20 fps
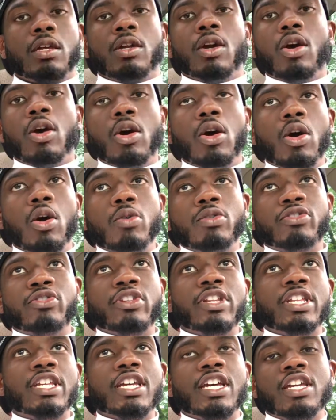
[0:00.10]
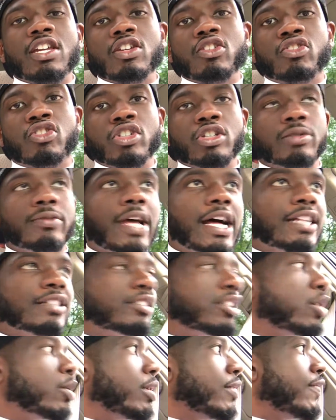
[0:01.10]
Yo, what's really good YouTube?
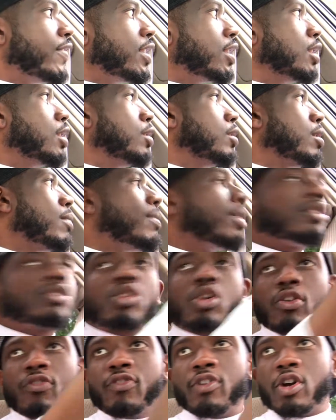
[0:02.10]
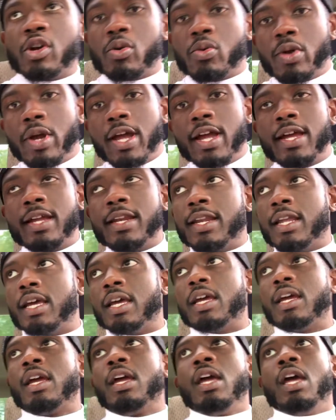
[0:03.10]
Dallas here with a video. I'm about to go for a run.
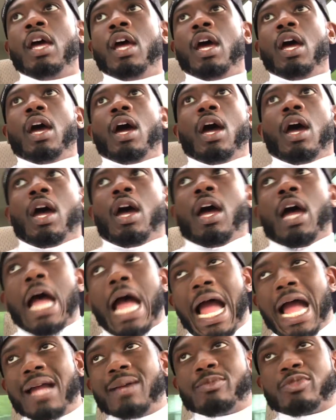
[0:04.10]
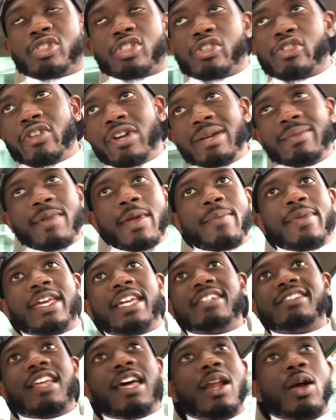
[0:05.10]
I'm screaming
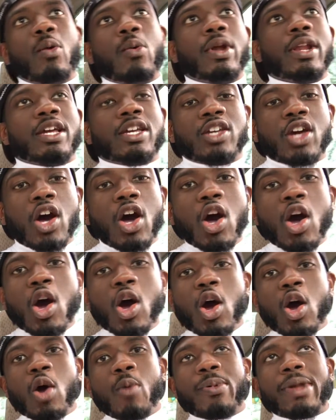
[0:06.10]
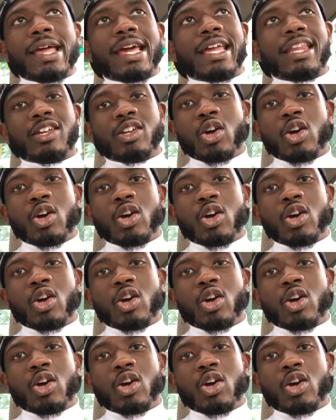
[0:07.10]
because I don't want to go, but I gotta